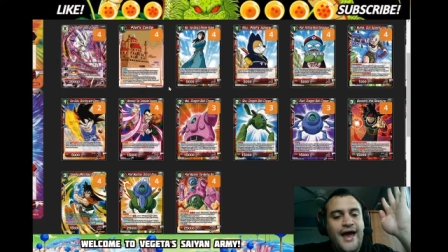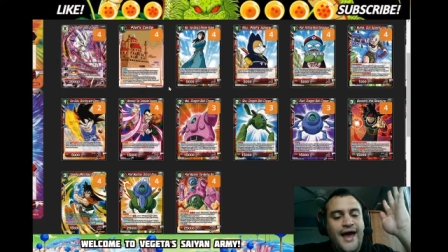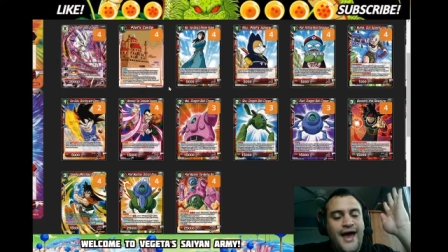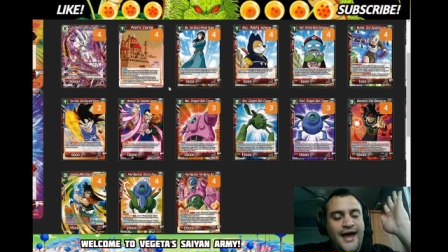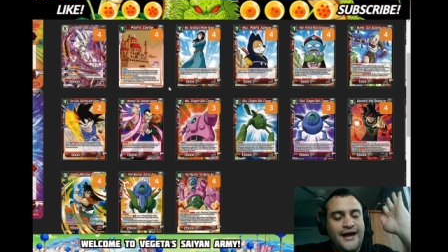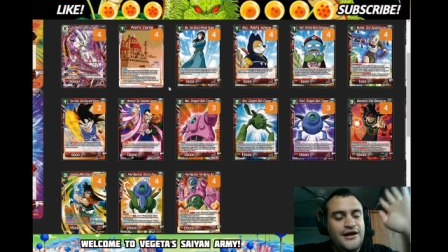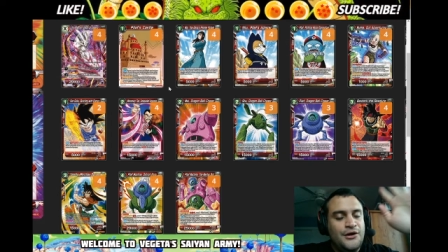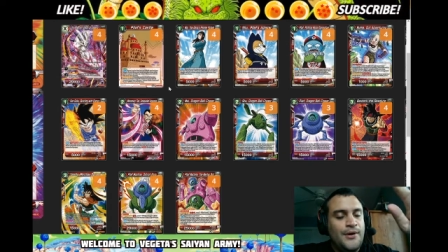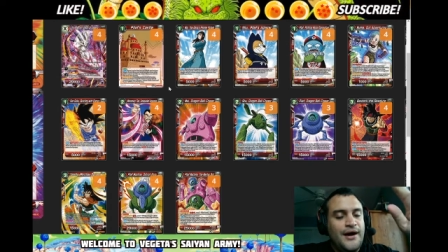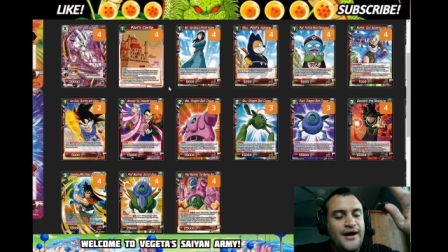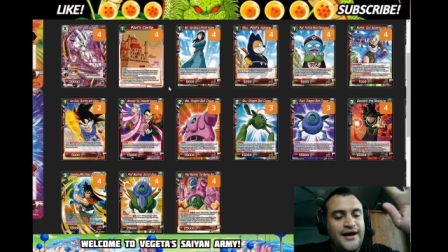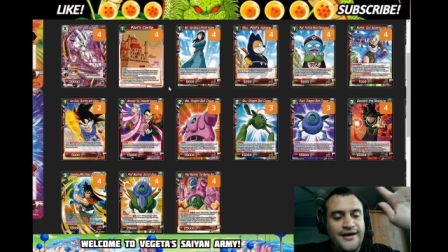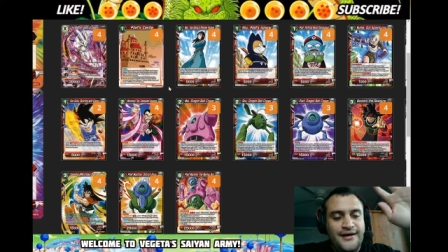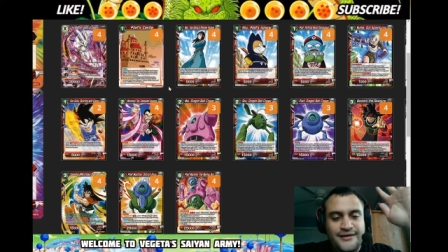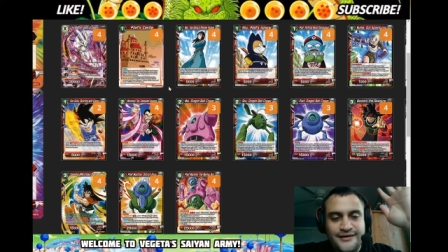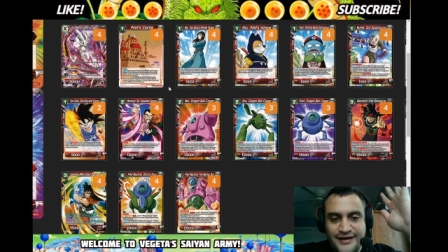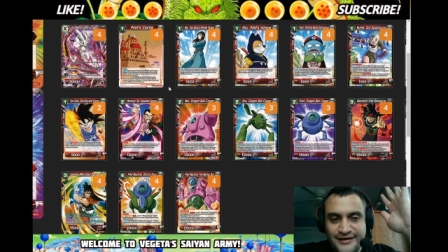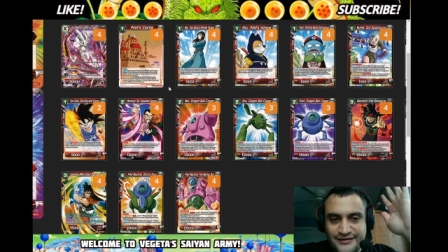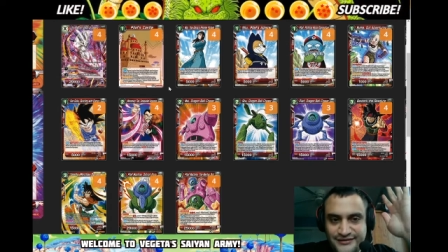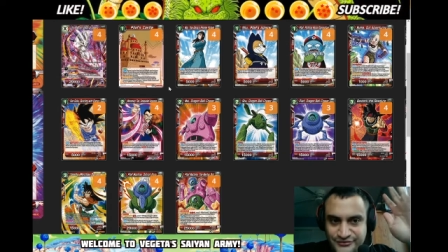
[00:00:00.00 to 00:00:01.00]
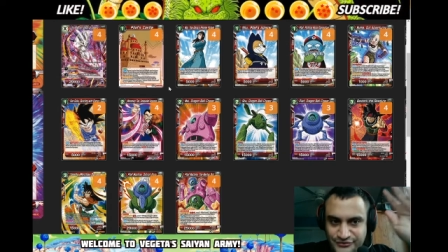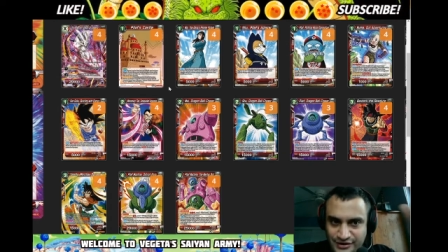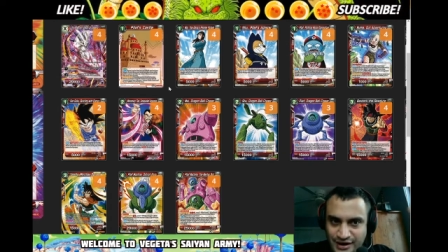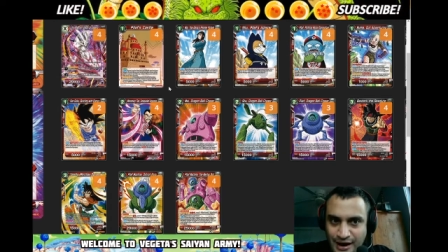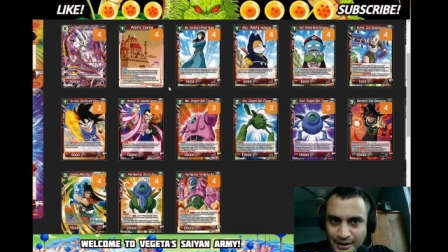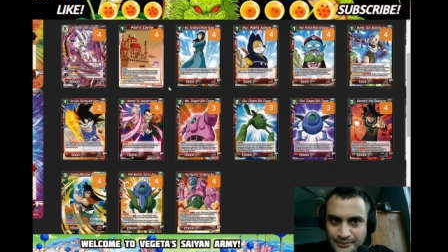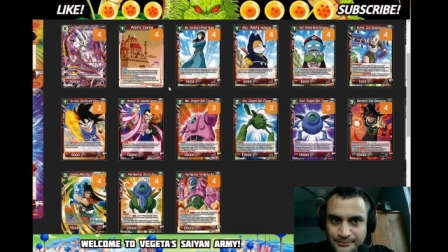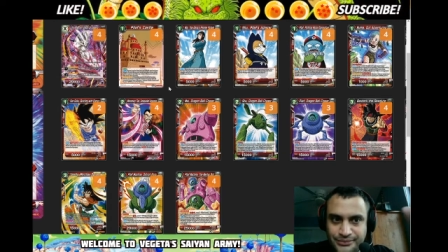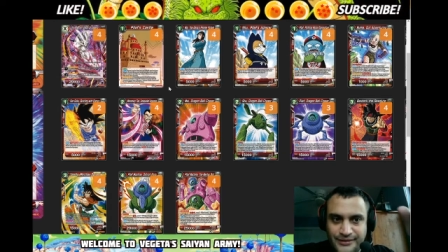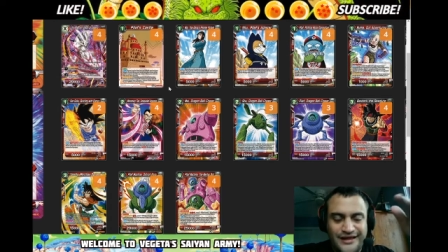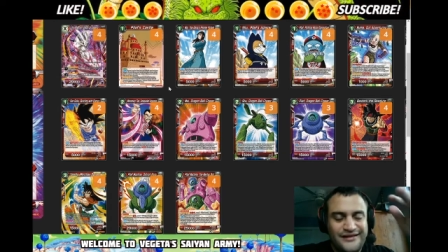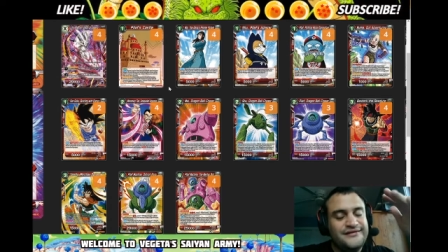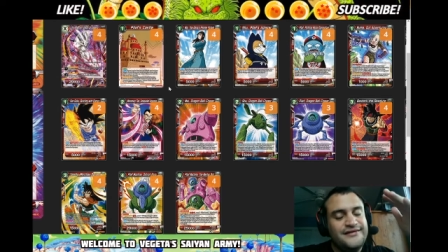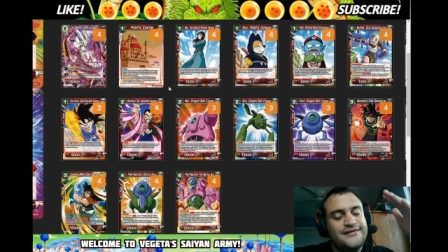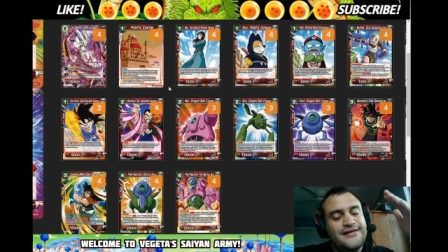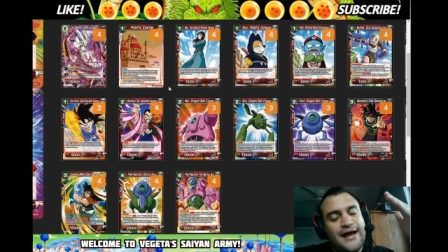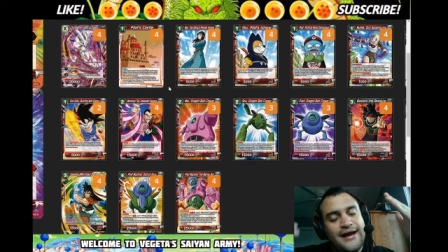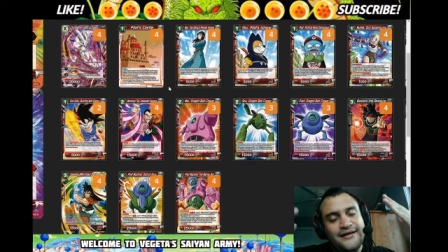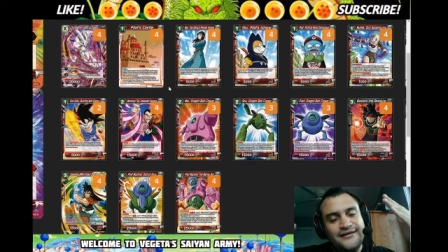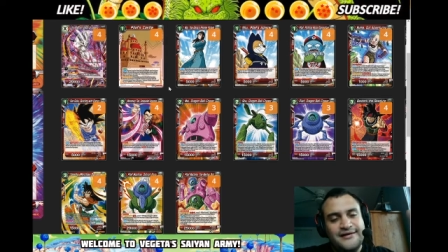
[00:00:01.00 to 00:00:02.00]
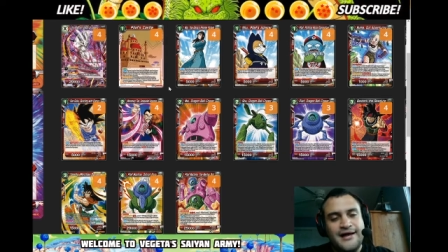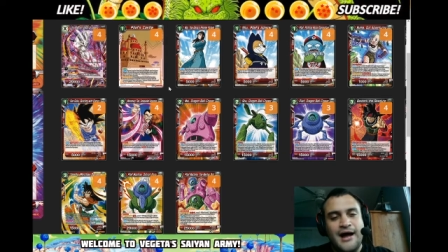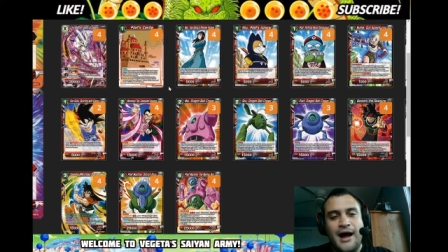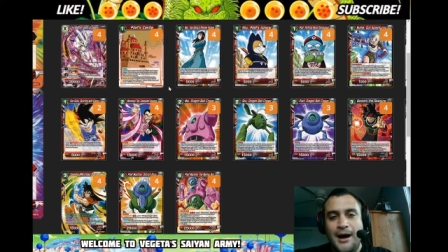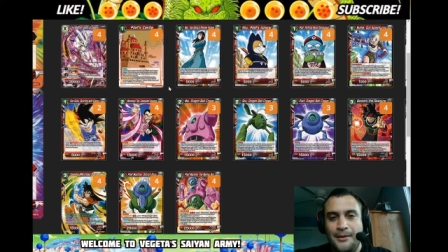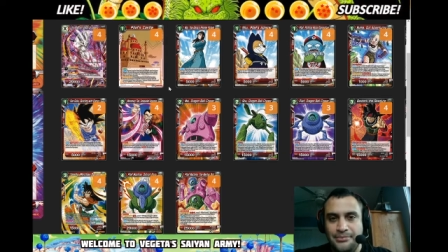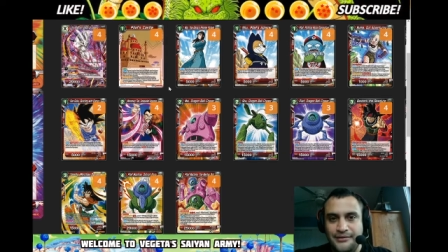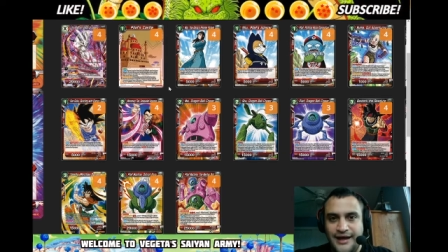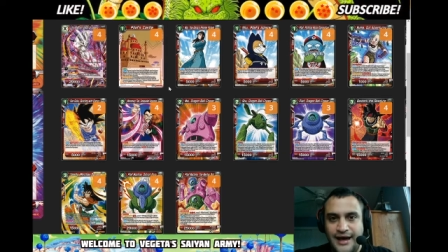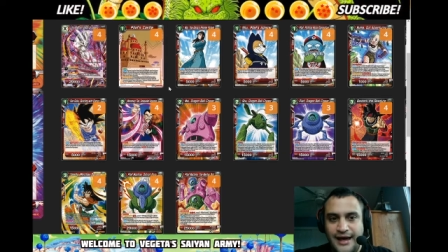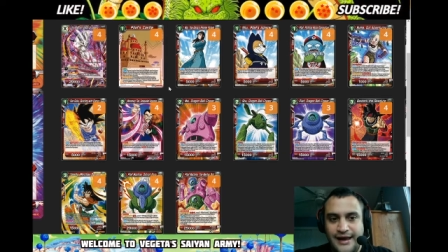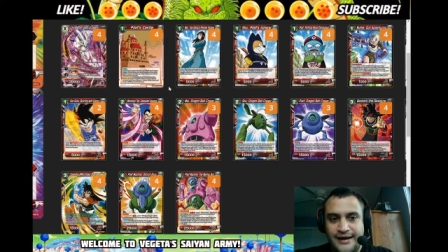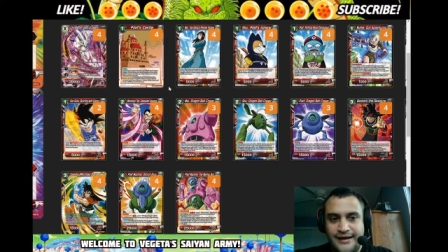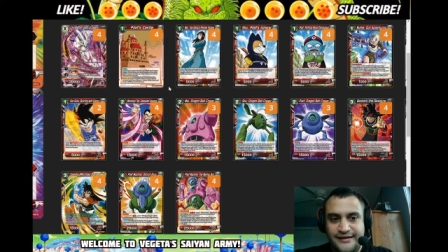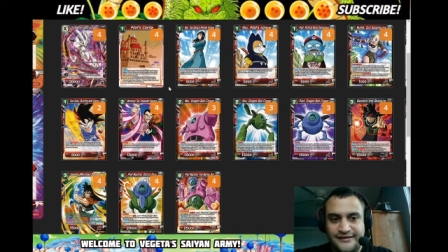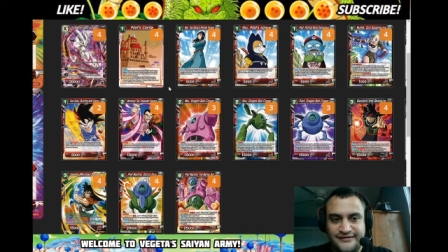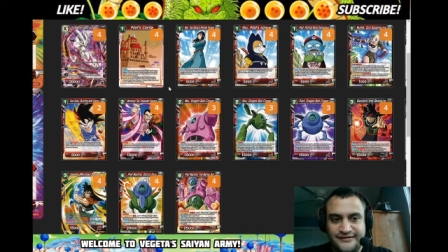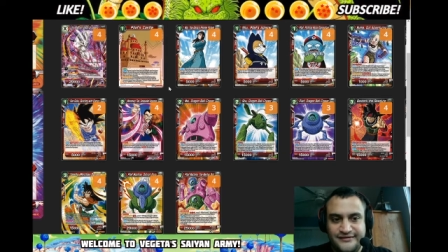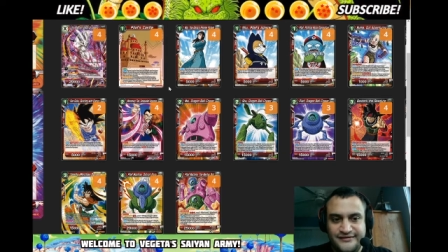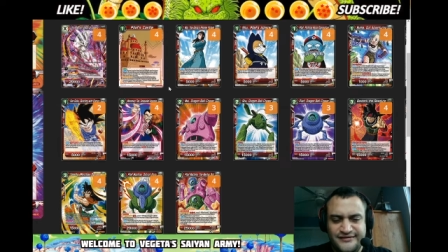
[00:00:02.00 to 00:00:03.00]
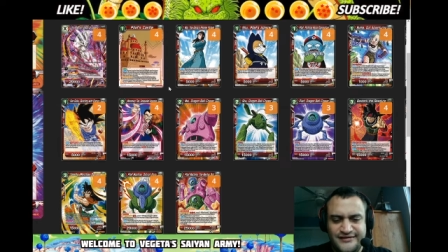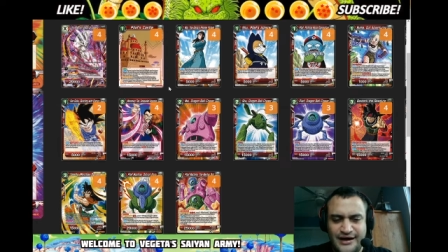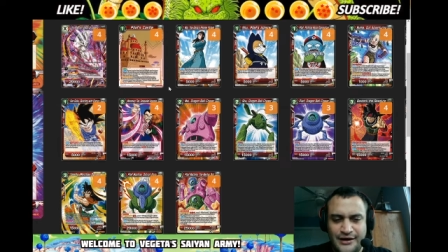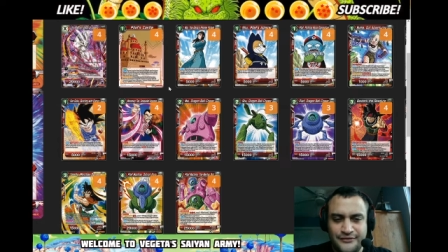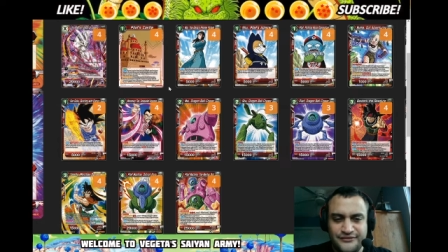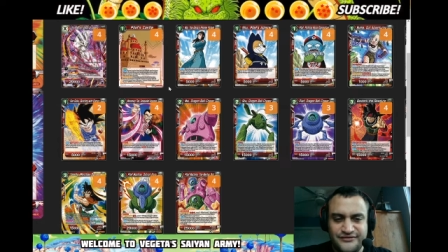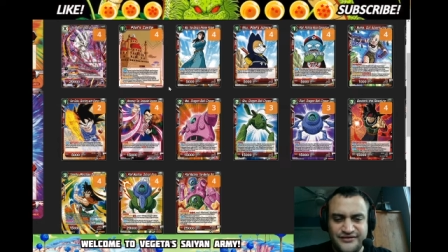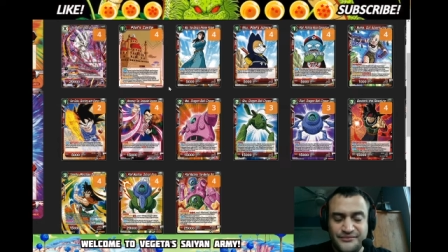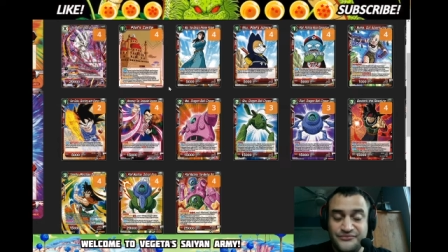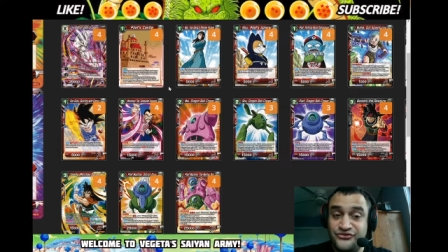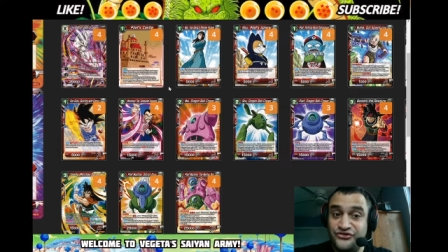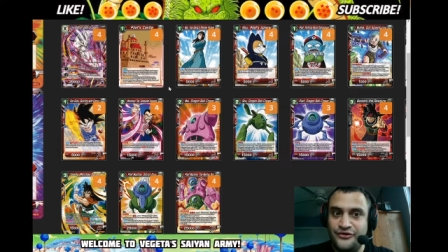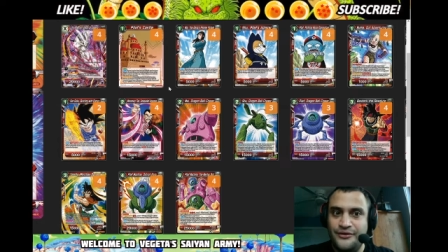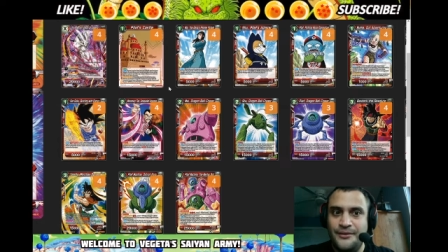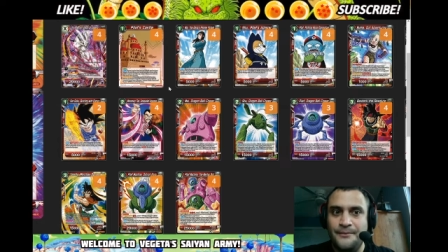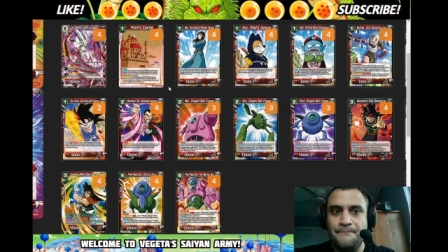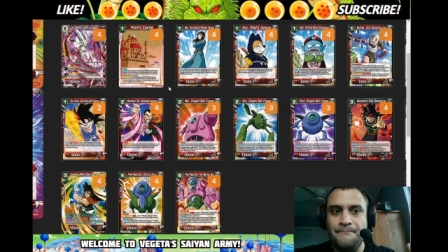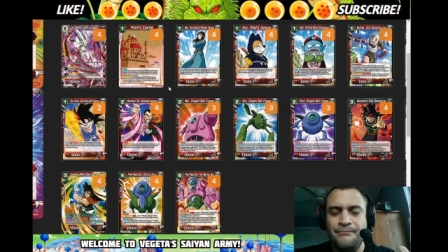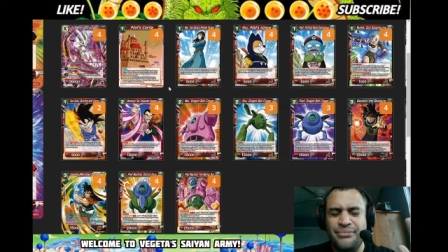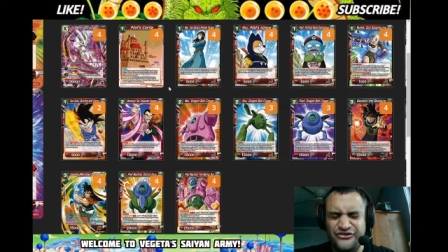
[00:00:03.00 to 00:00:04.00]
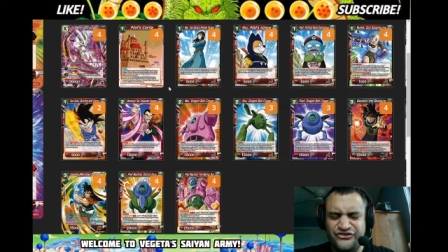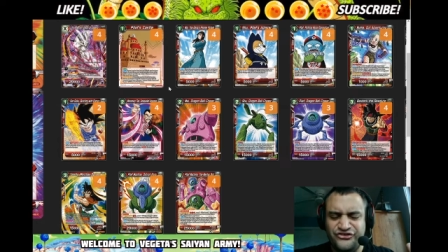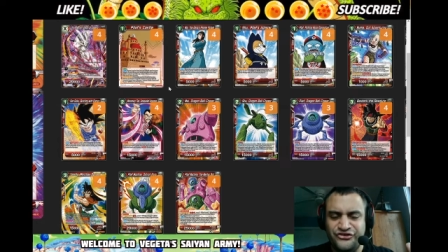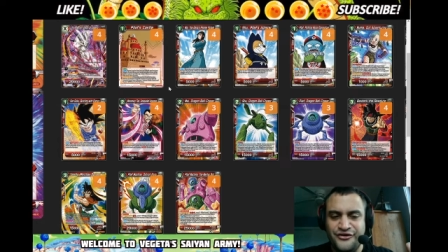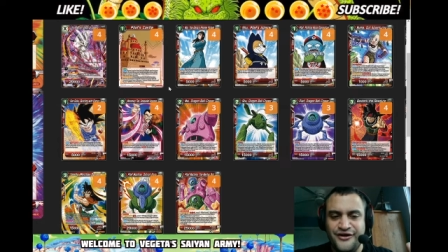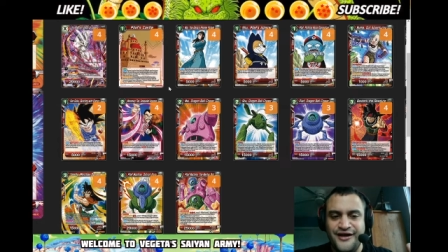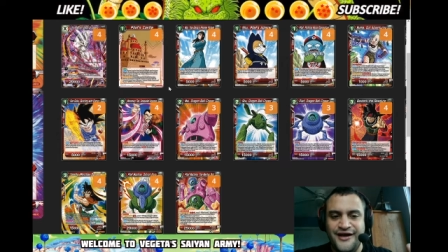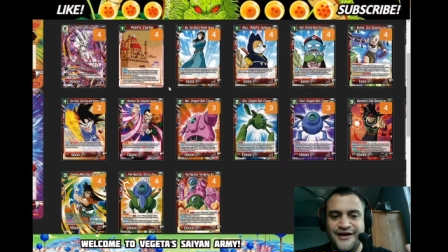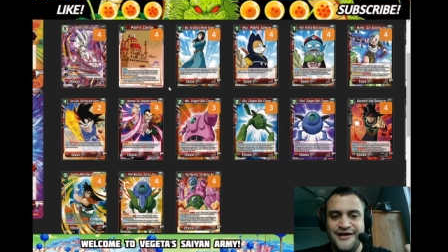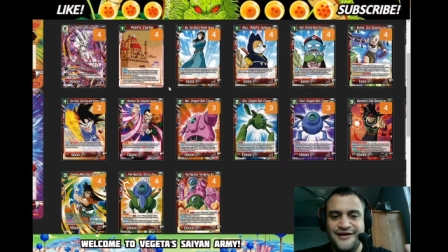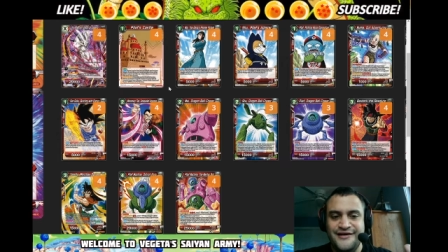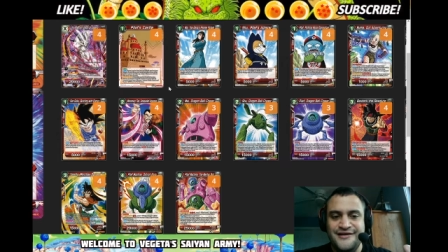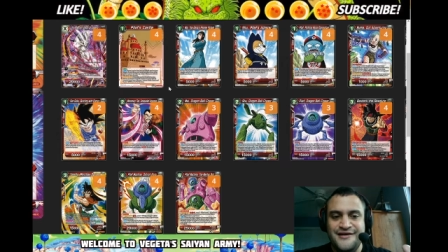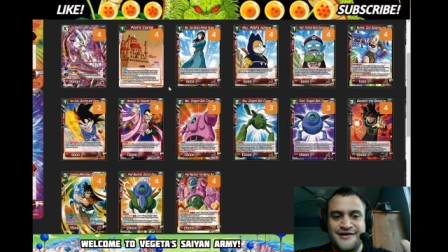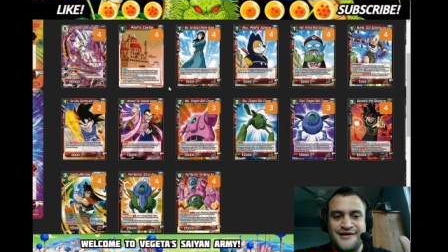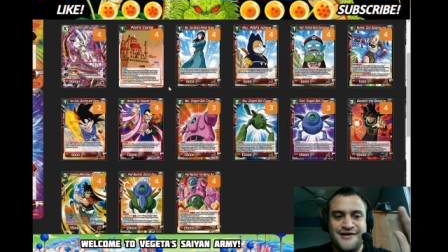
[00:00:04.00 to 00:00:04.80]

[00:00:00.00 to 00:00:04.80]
Anyway, it's not as complicated as it sounds. I'm sure I'm butchering it,